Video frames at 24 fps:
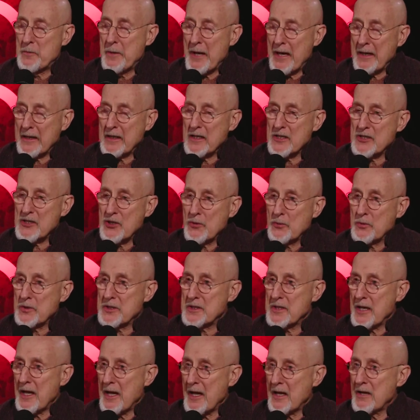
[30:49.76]
Baucus, who
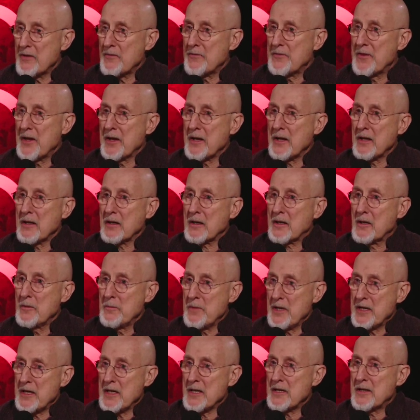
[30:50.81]
was the head of the
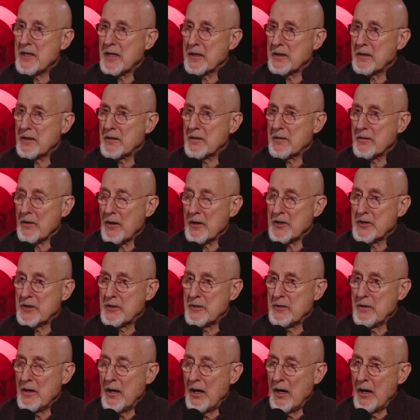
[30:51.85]
committee that
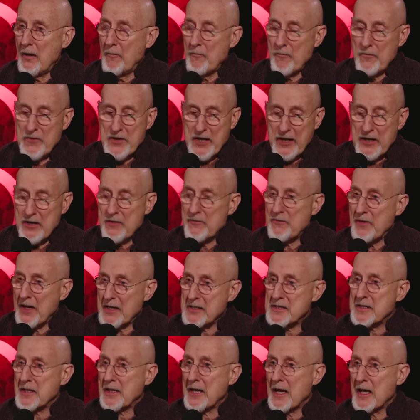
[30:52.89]
um, that
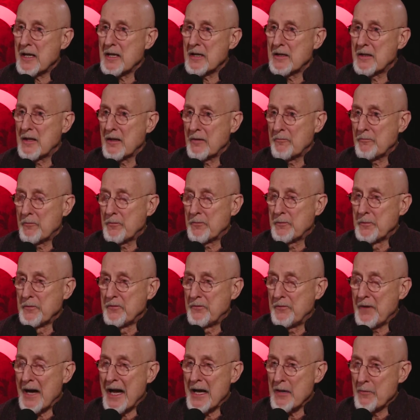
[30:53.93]
investigated the
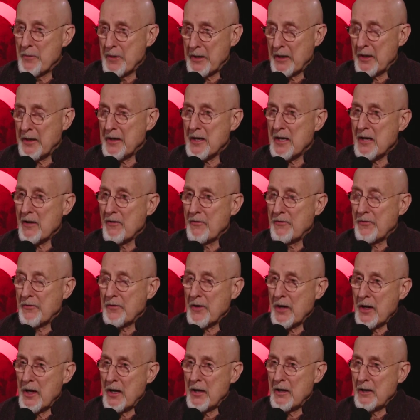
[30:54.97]
viability of
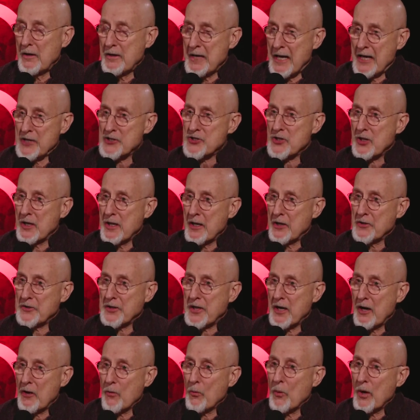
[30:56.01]
uh, national health
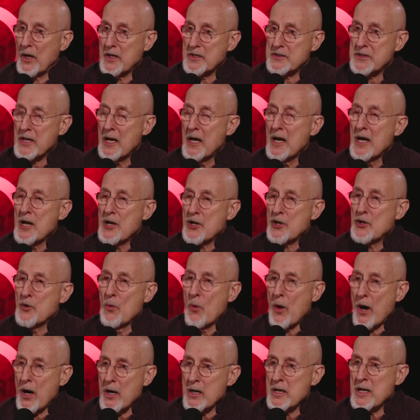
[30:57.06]
care was
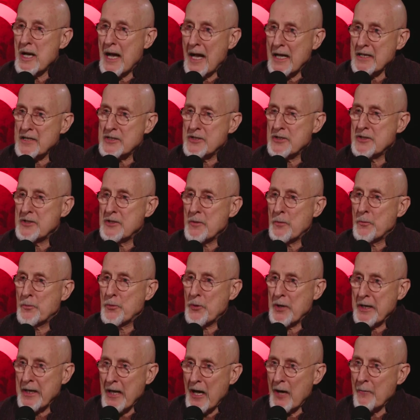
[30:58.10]
you are not to, to
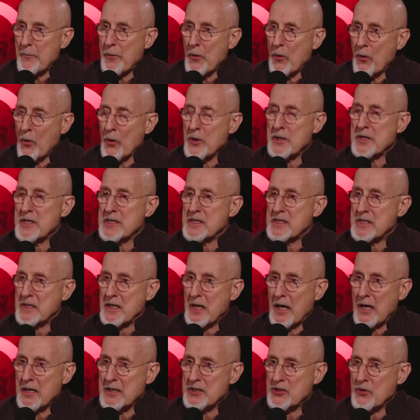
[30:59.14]
bring up or
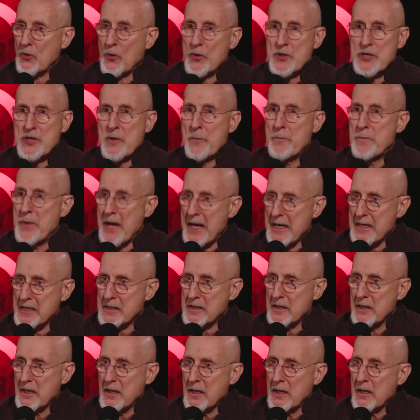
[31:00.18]
discuss or
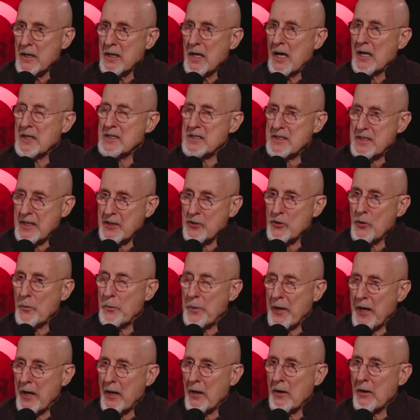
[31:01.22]
debate a single
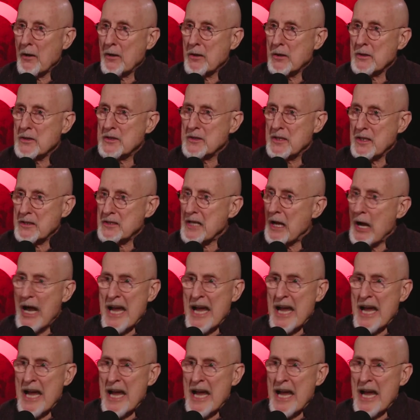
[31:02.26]
payer system.